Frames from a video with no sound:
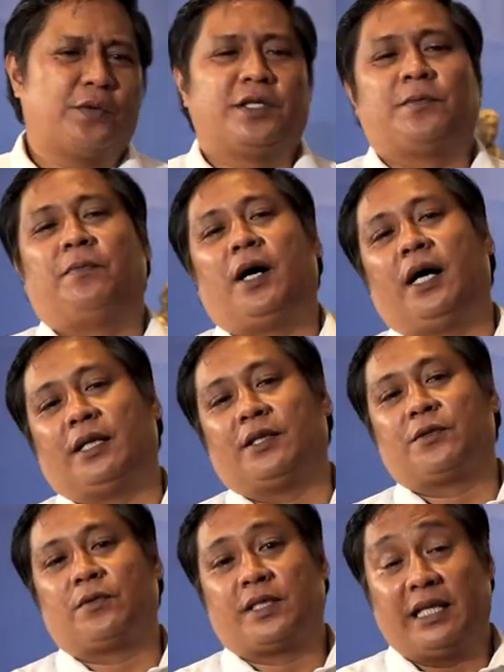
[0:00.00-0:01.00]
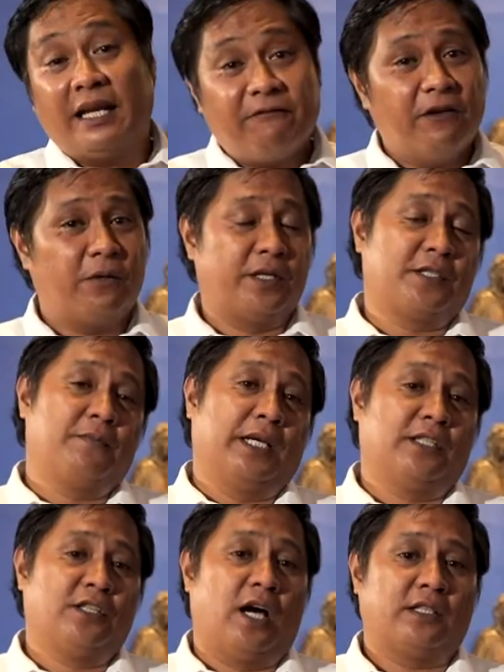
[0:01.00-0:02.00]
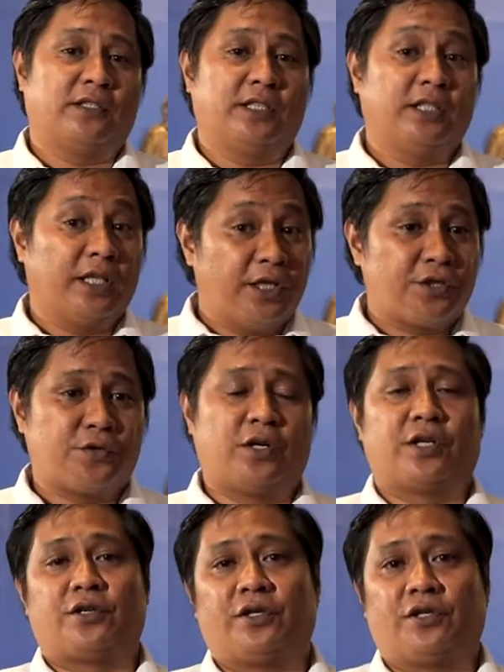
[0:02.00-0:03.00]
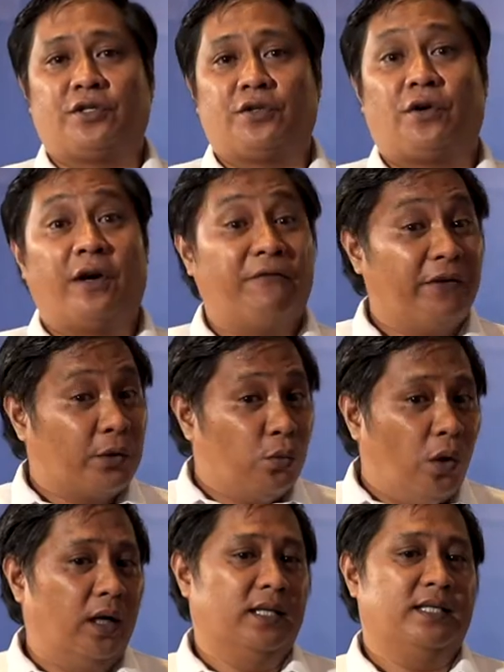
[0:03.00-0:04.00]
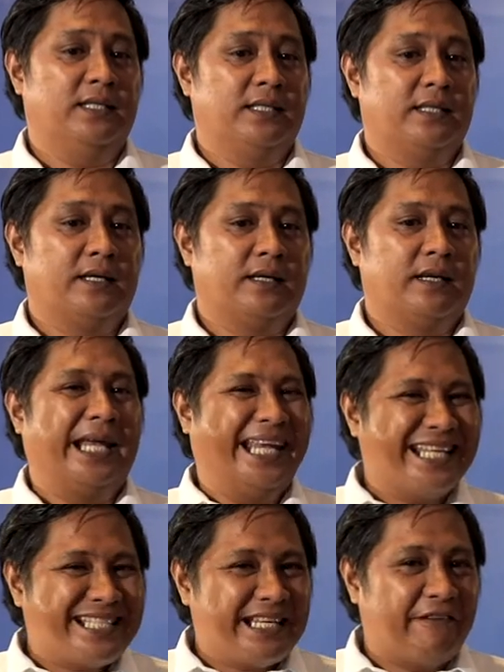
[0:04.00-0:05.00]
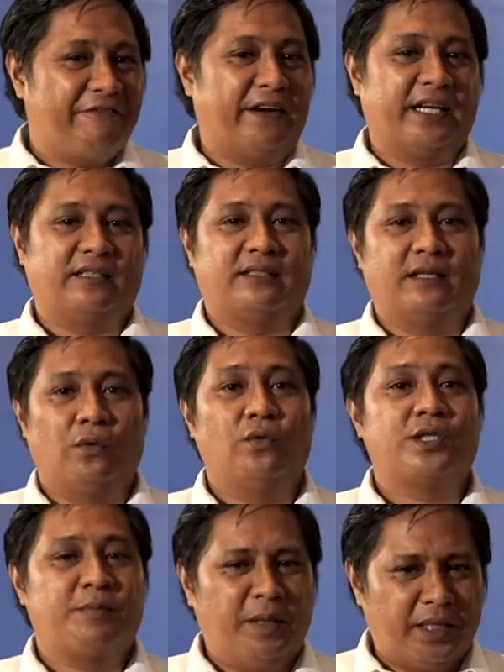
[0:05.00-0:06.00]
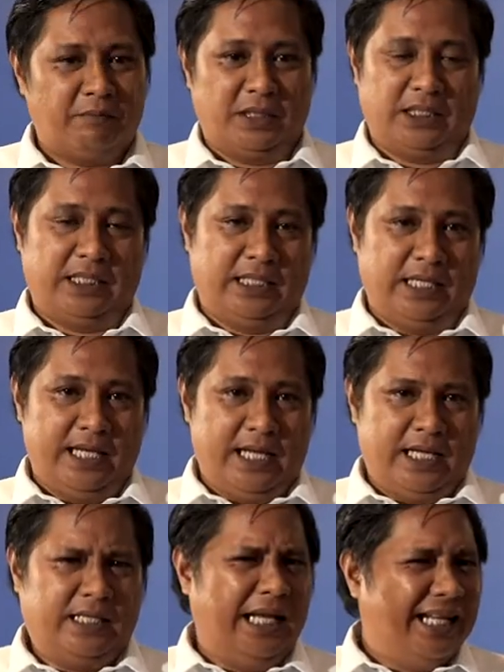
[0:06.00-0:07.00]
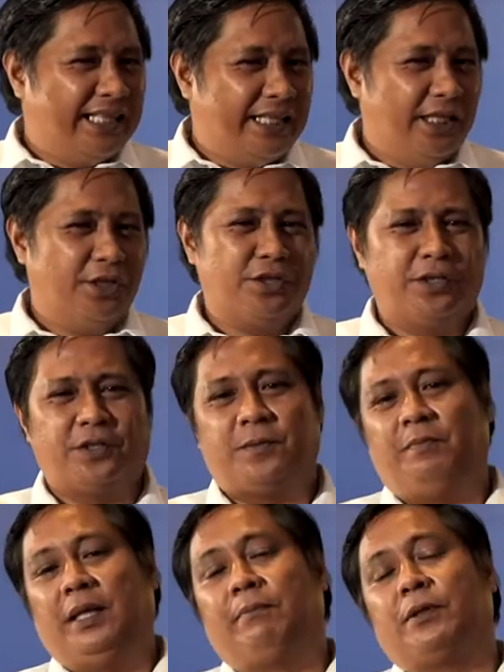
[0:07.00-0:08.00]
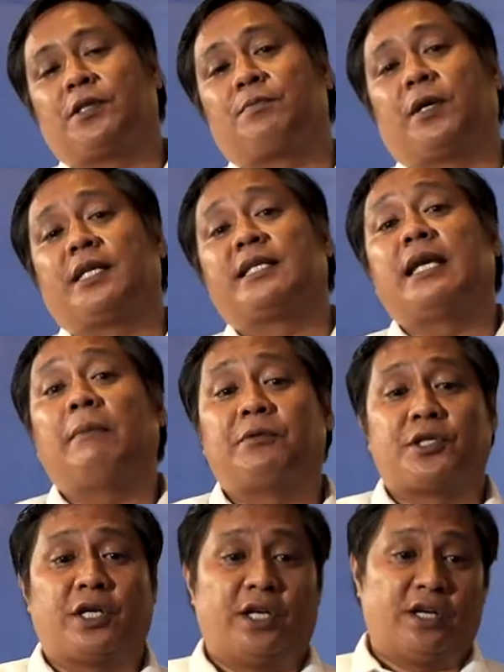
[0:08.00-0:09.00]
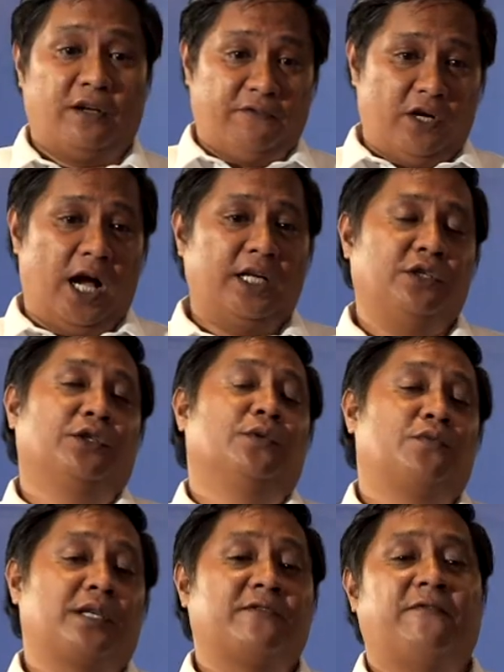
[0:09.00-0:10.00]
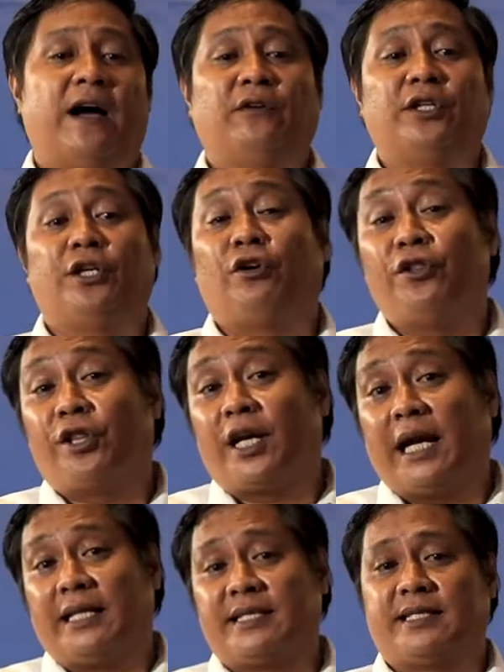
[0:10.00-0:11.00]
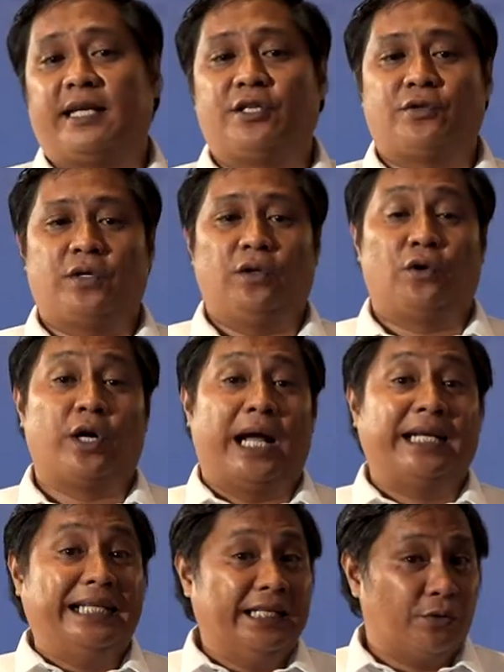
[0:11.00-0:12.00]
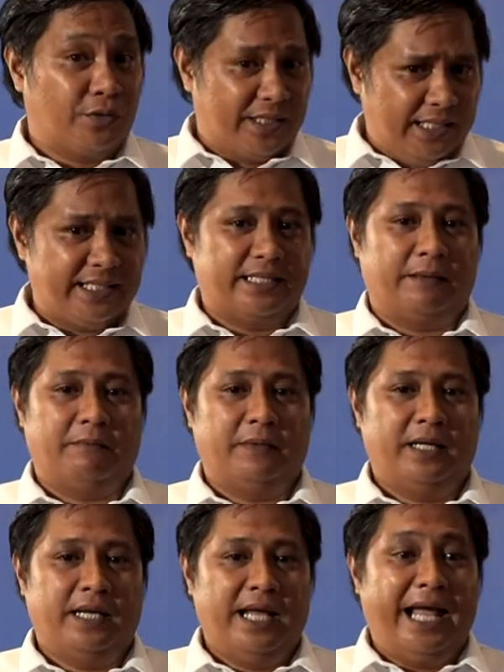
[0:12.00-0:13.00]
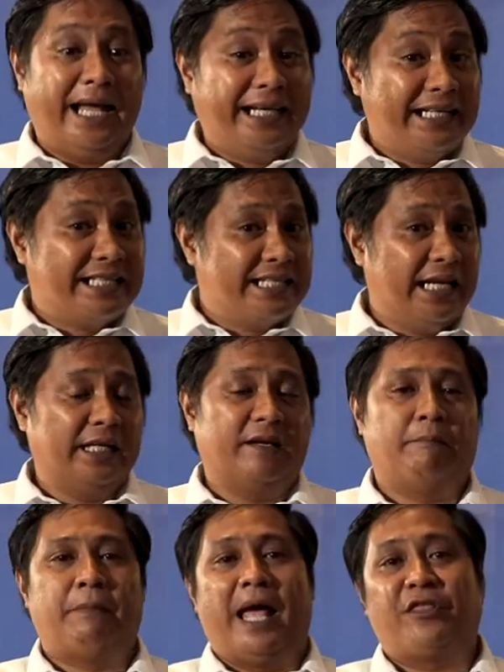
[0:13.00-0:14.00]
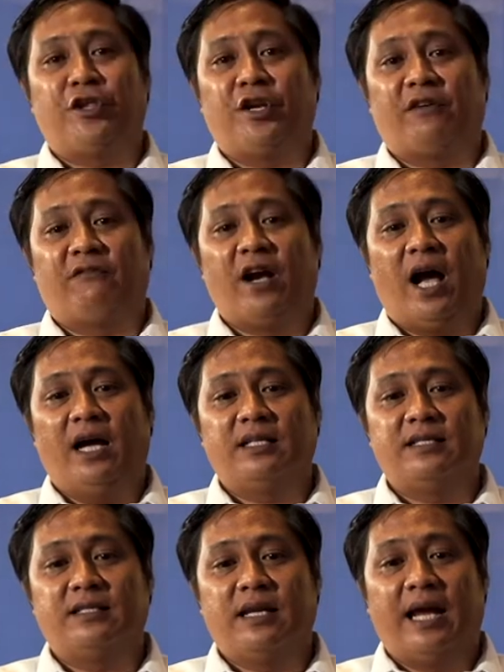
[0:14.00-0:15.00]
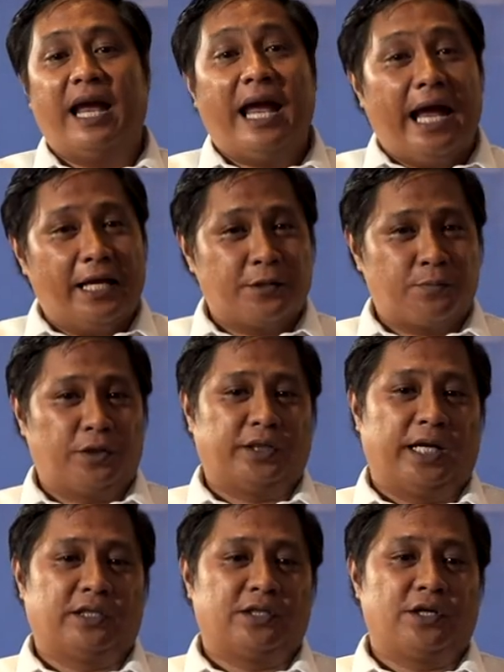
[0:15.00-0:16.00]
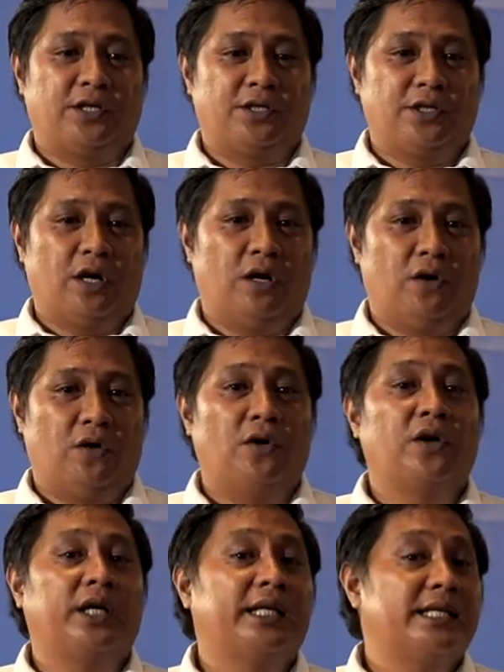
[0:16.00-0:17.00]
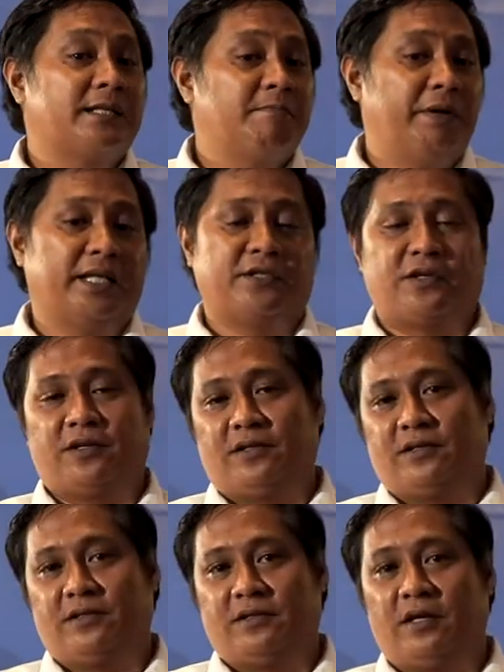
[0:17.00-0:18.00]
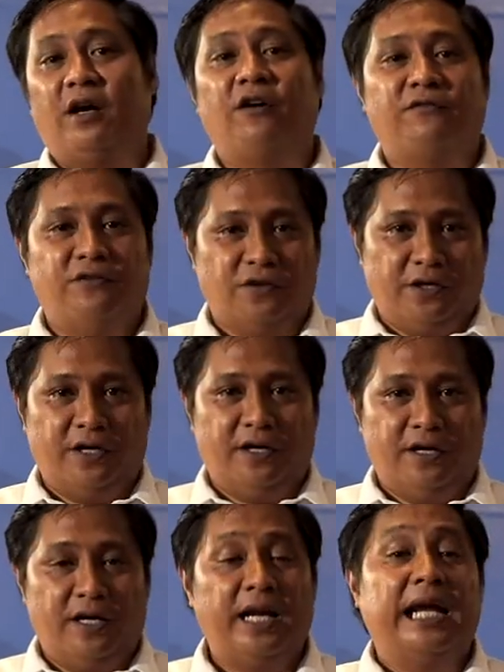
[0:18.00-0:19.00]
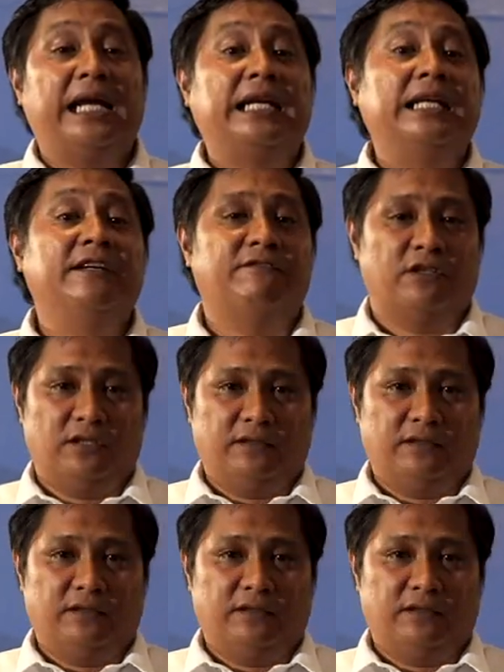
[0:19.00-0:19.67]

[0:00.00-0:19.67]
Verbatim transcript: response was influenced by doctrinal instructions, or if it was, its effect was minimal. The indigenous people's perception of godhood was founded on their ancestral or Anito system and its native pantheon of gods as protectors or dispensers of good and evil.